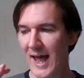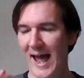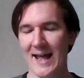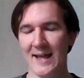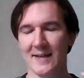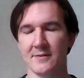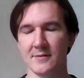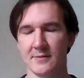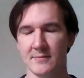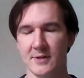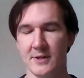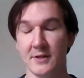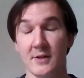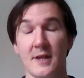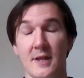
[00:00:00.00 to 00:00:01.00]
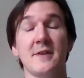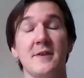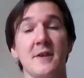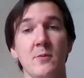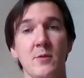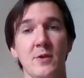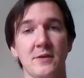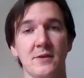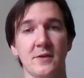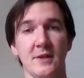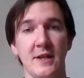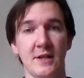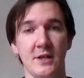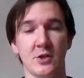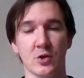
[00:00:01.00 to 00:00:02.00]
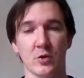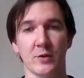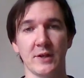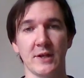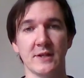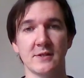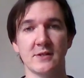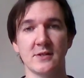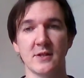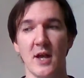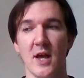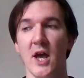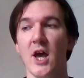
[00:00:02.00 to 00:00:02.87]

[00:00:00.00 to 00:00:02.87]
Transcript: and the key thing with an inner join is